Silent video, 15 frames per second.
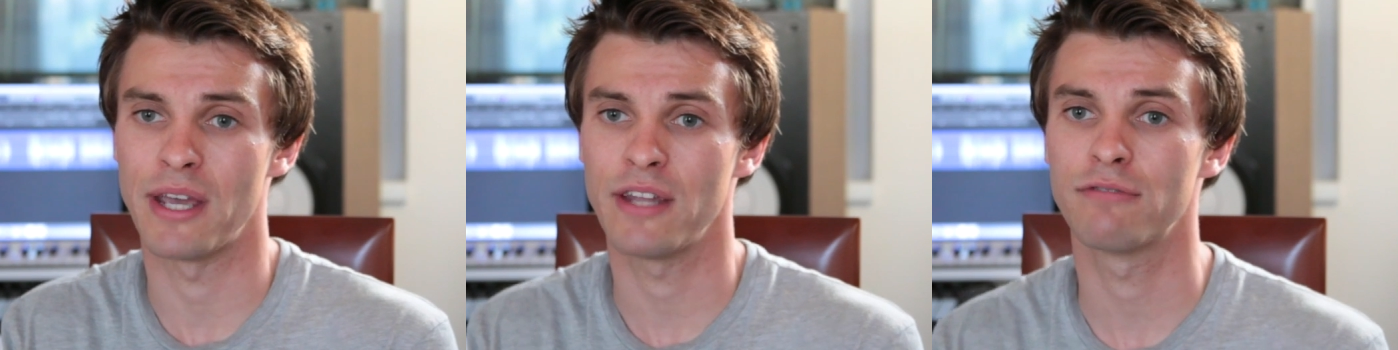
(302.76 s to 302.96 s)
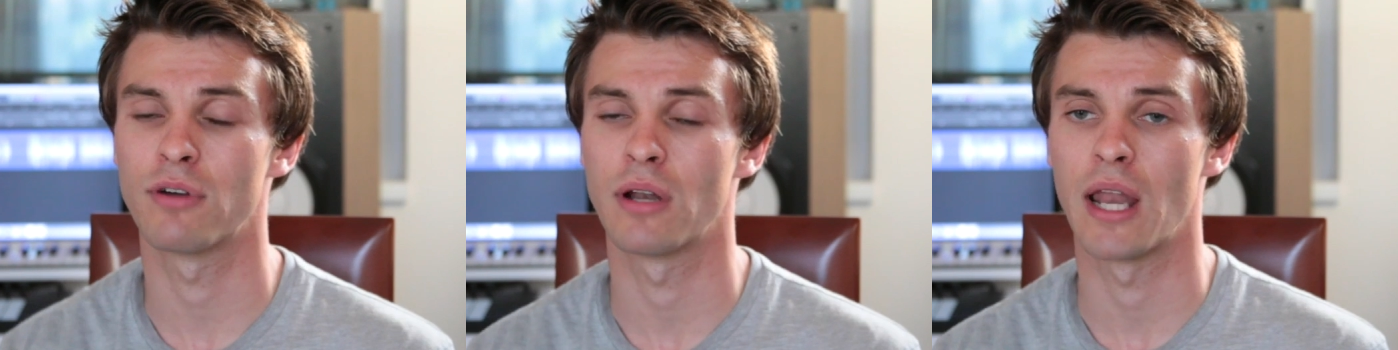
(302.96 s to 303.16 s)

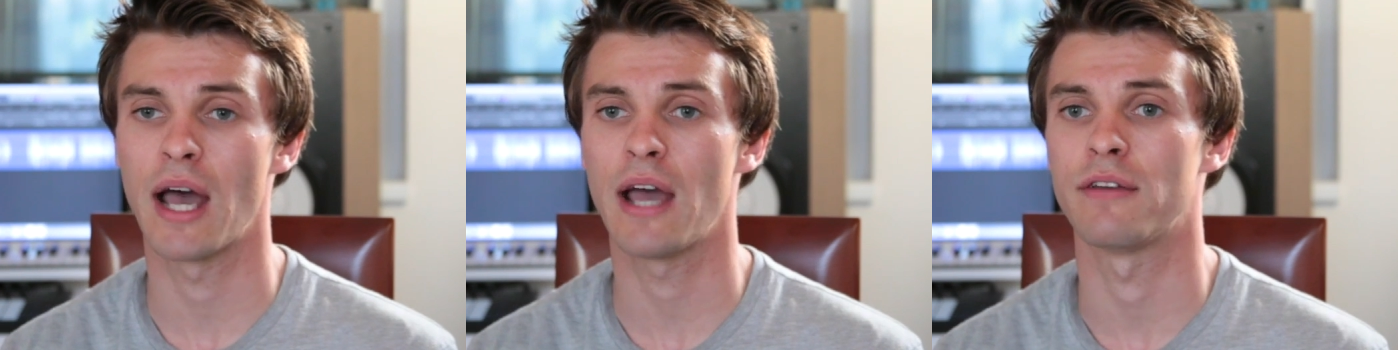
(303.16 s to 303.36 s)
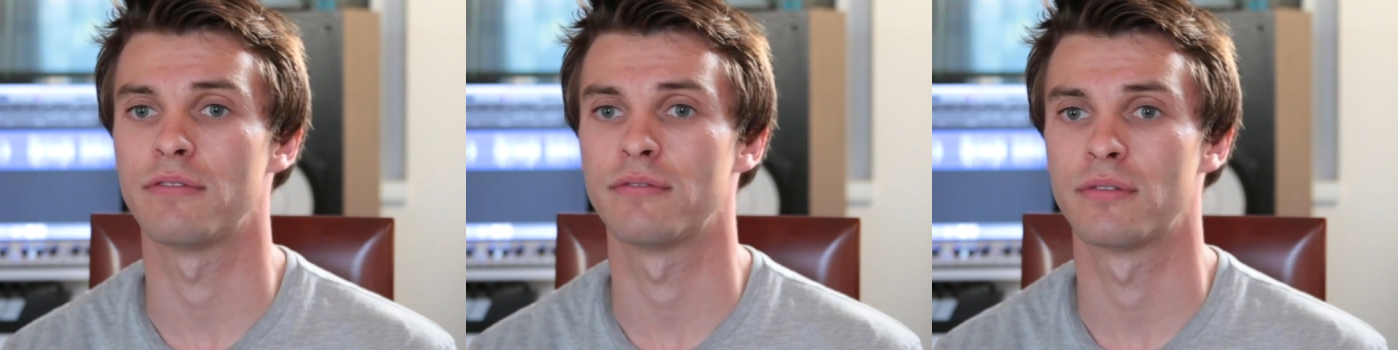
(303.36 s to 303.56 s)
mate for
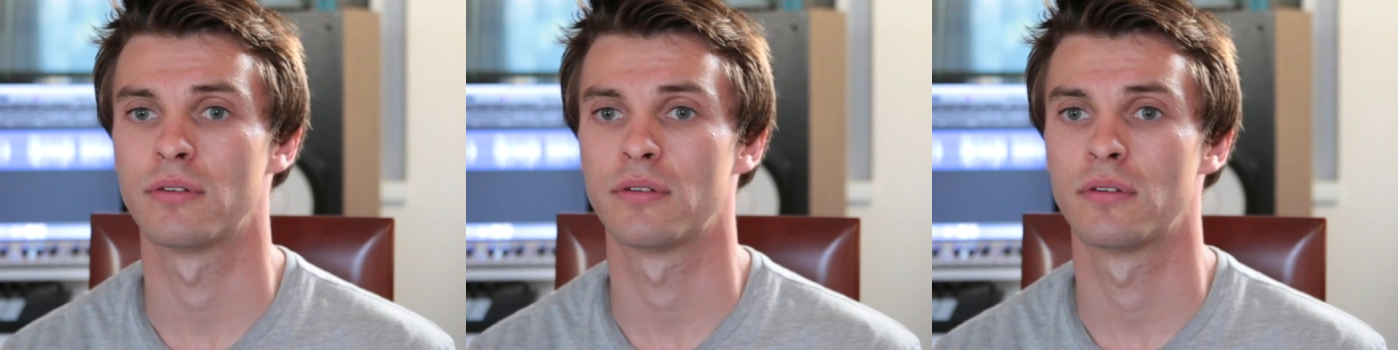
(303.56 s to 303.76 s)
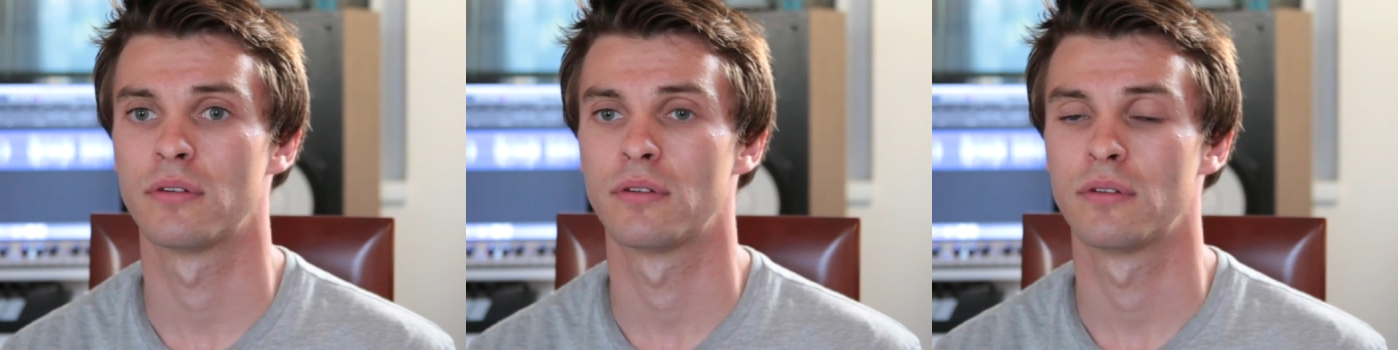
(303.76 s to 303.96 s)
life.
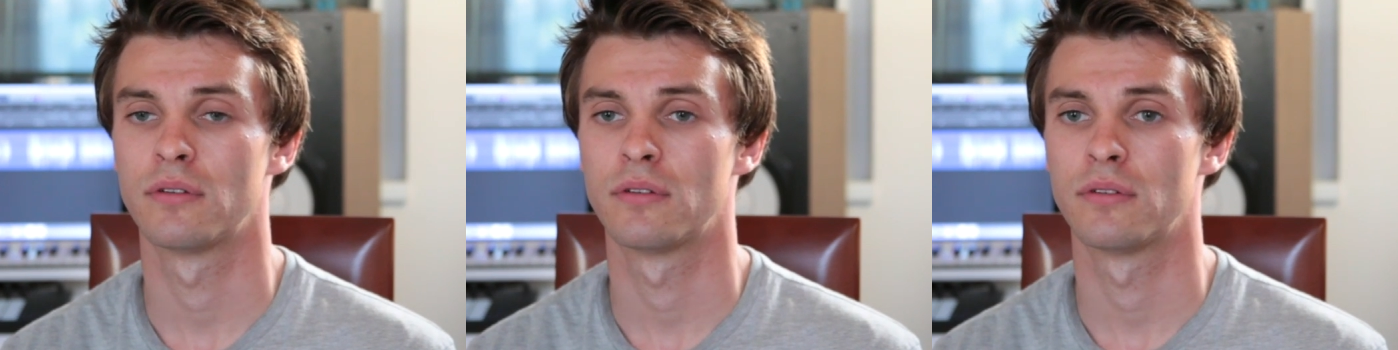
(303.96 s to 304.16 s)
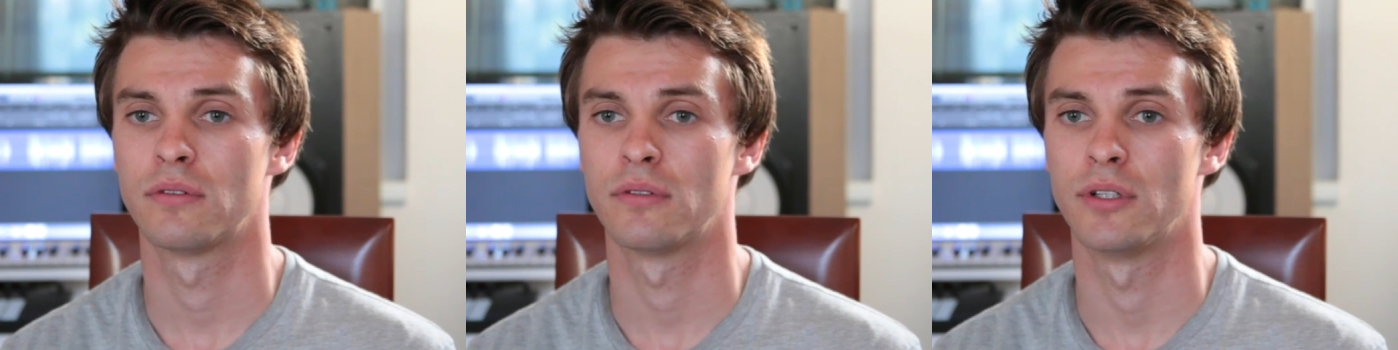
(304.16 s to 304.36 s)

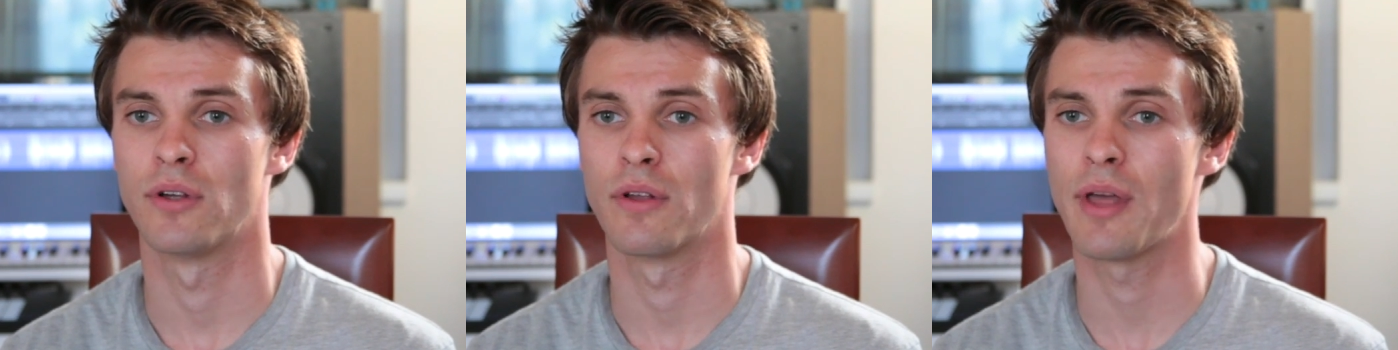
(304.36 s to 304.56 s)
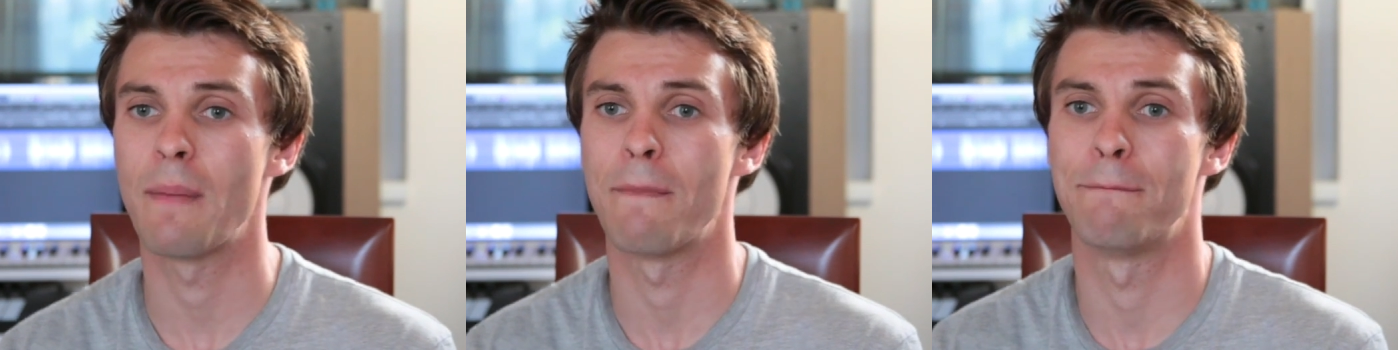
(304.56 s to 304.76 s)
You
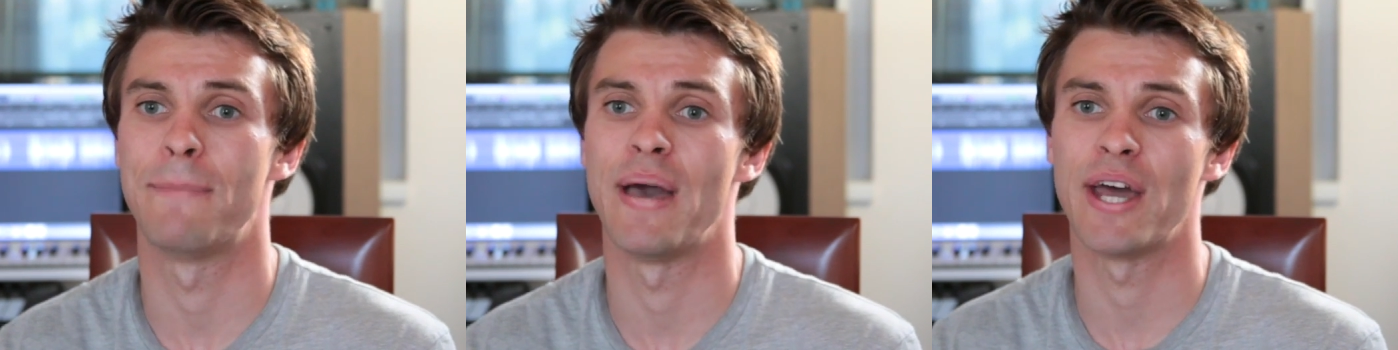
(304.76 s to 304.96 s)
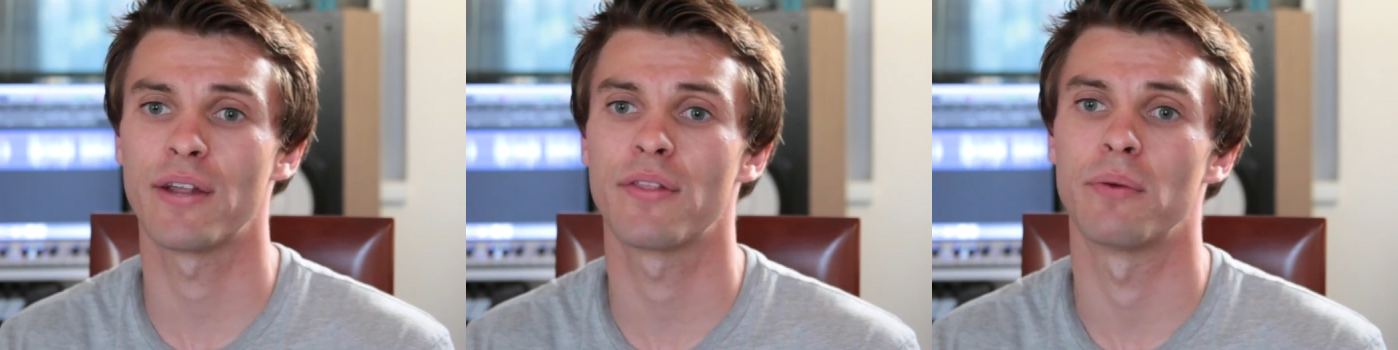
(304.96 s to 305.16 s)
know,
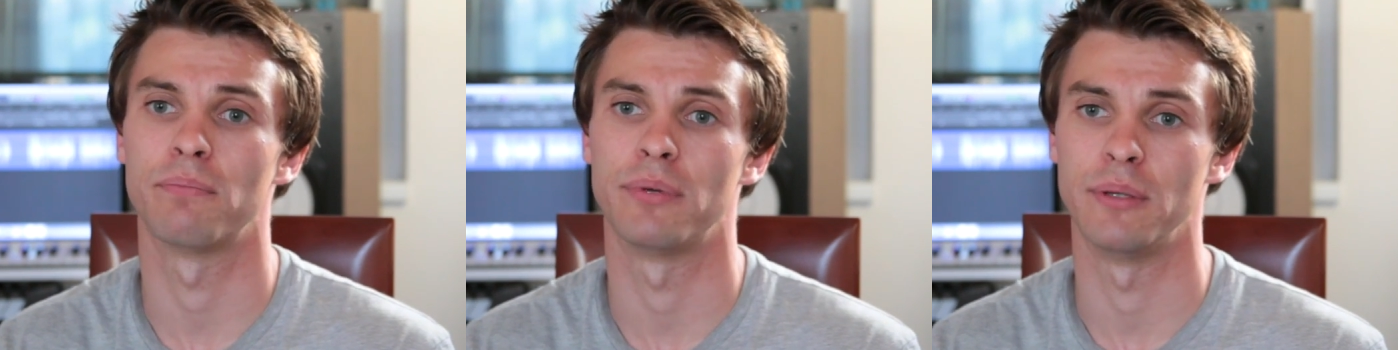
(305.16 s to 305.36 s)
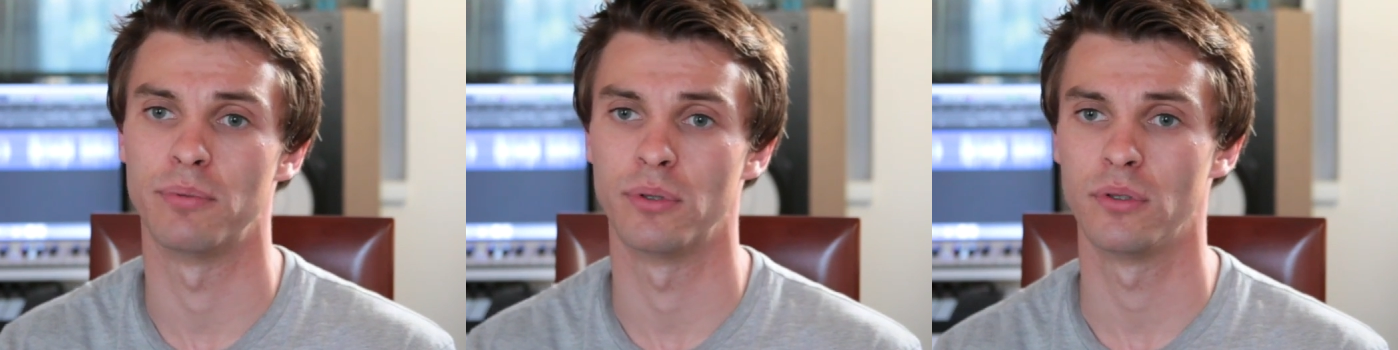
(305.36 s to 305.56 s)
better than
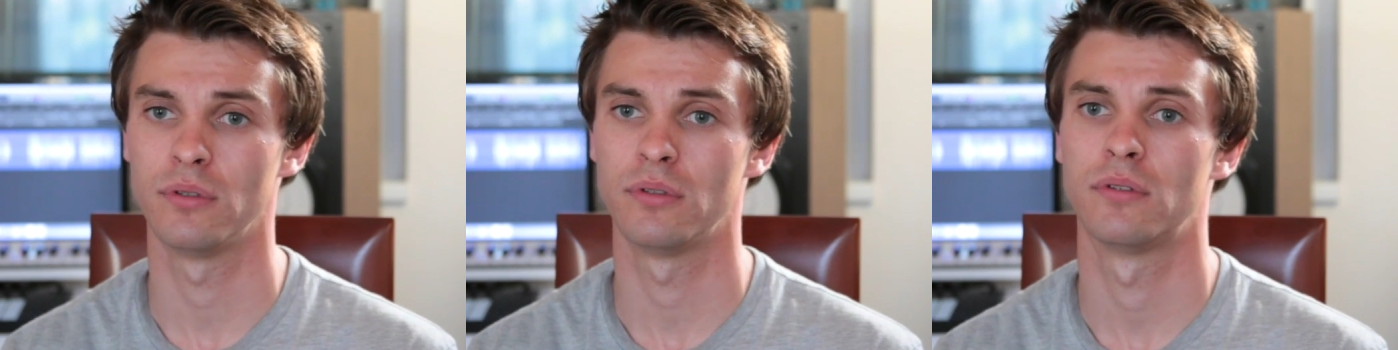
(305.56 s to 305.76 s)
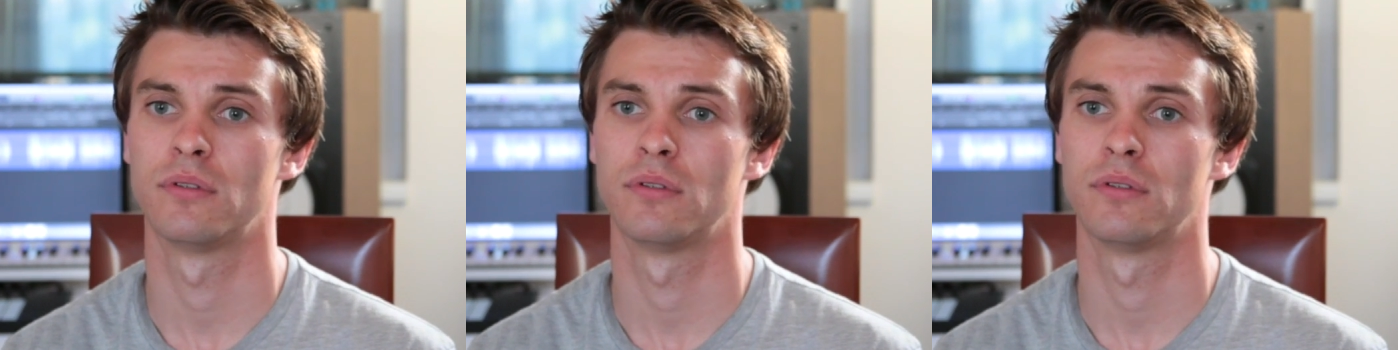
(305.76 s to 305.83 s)
people.